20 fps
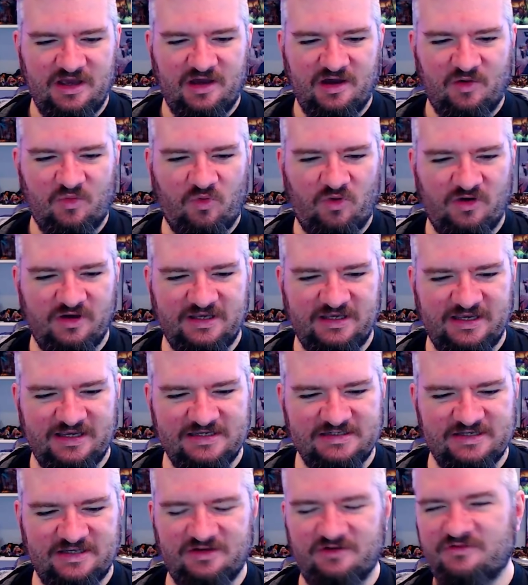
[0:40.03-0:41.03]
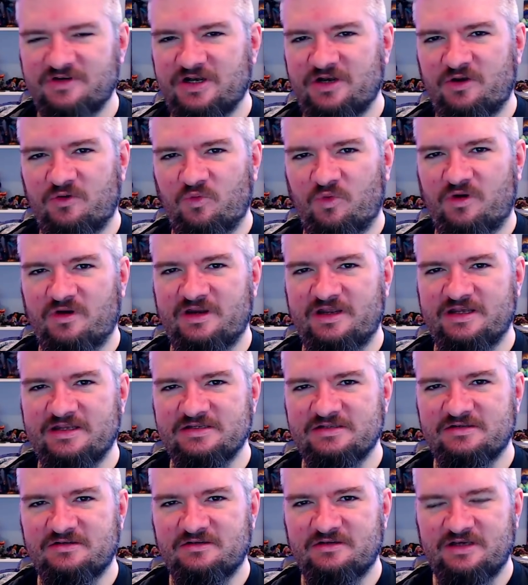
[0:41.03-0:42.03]
what he is. I don't really know what he
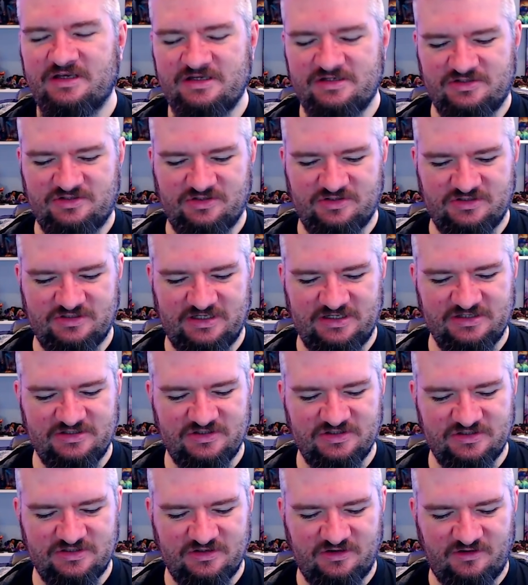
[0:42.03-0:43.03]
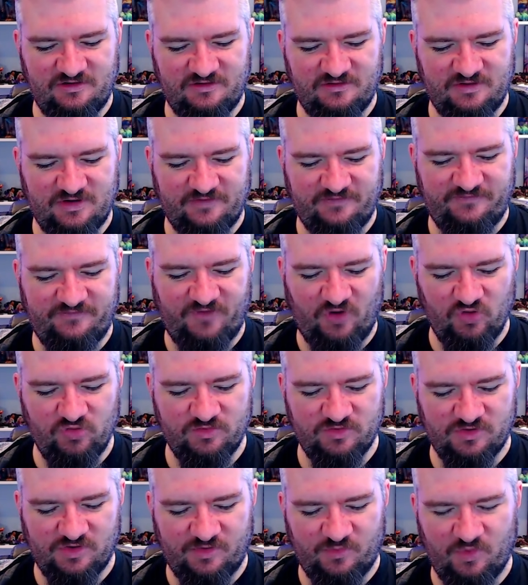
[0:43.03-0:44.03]
is. He's just he's just a
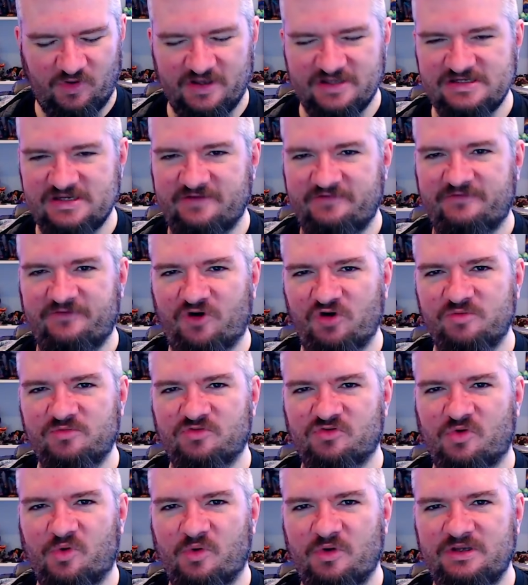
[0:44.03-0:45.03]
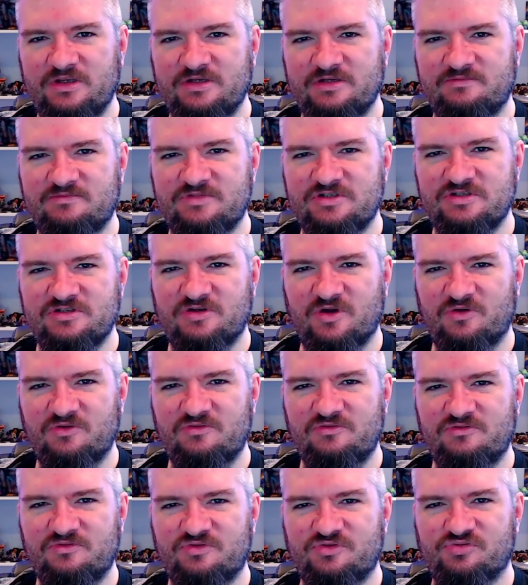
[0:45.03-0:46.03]
foamer what is it? Fomoroid
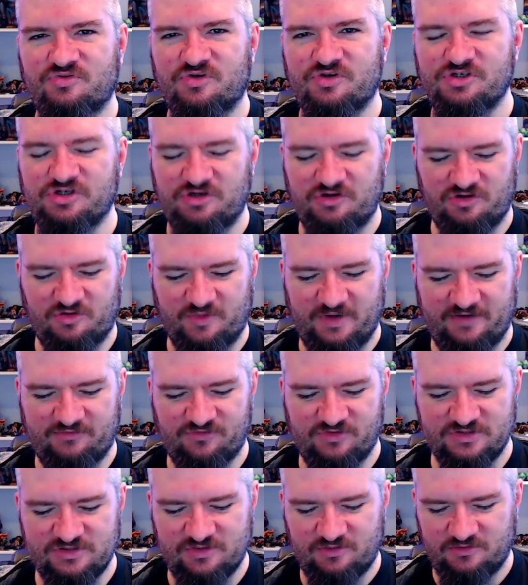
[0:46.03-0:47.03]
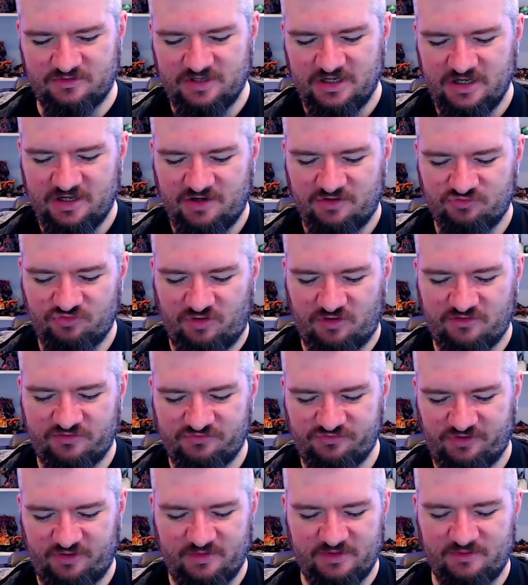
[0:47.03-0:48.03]
stone crusher or whatever it's called, rock
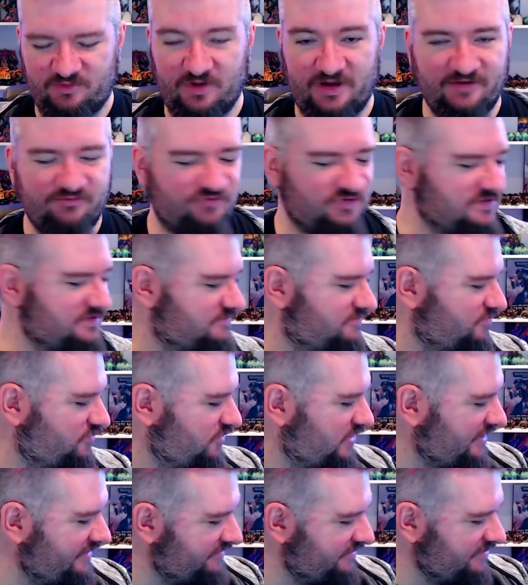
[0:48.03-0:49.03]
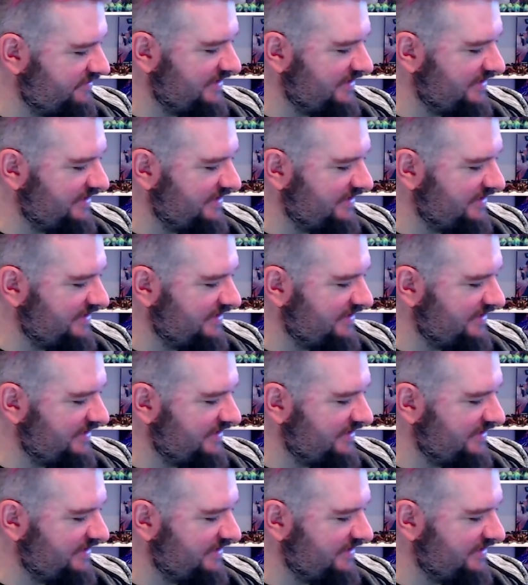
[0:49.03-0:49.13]
thrower, whatever is whatever the